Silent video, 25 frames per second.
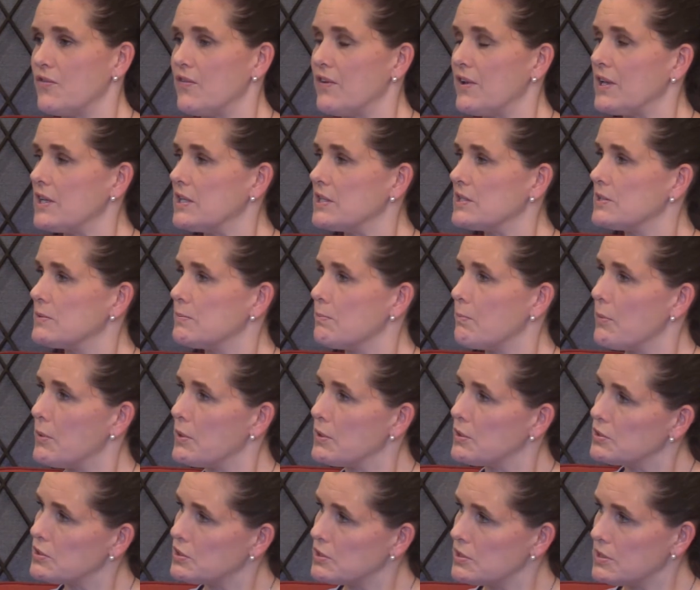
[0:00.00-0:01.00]
fills
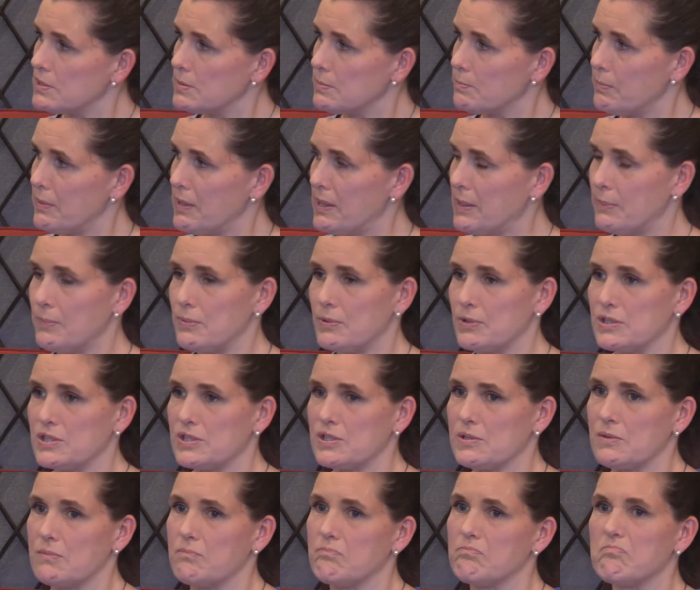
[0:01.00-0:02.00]
most
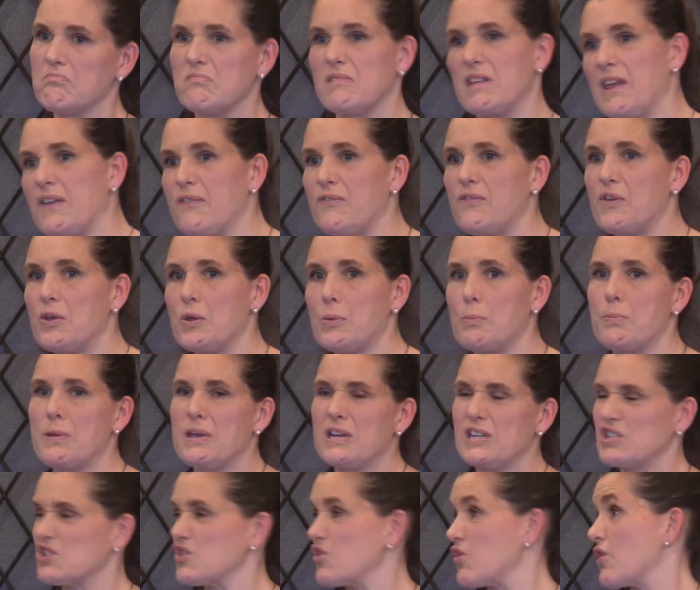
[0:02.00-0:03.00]
people's, if you
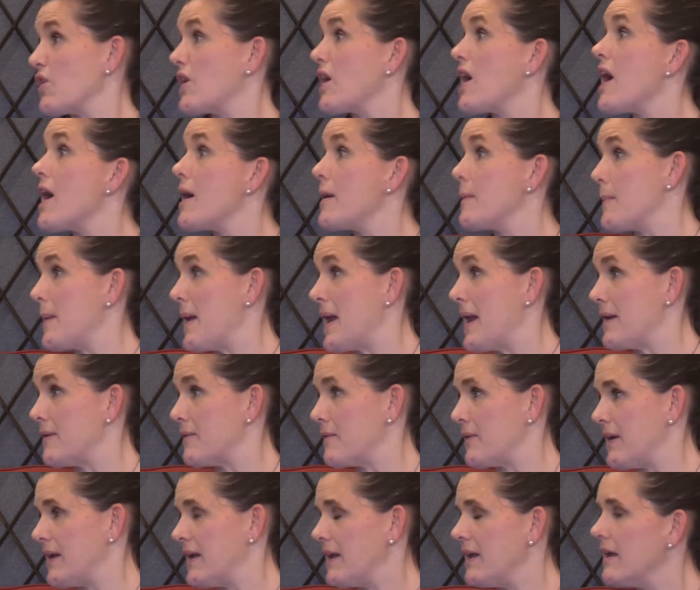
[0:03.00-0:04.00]
picture a car
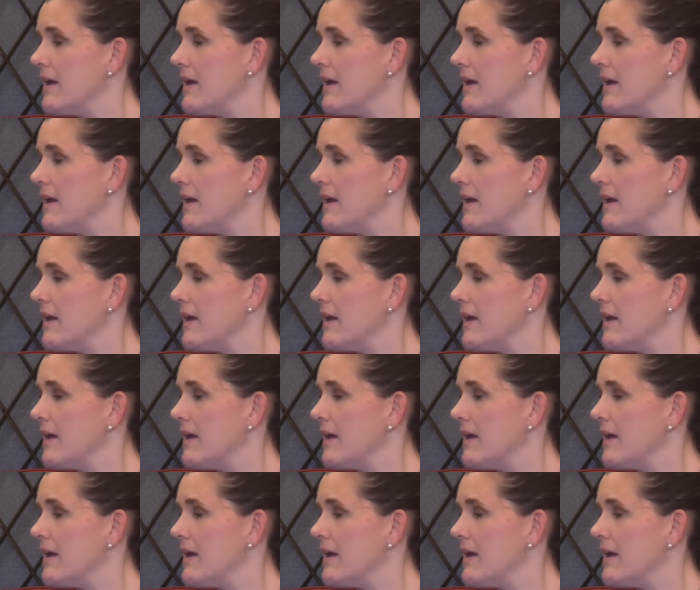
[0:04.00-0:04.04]
battery.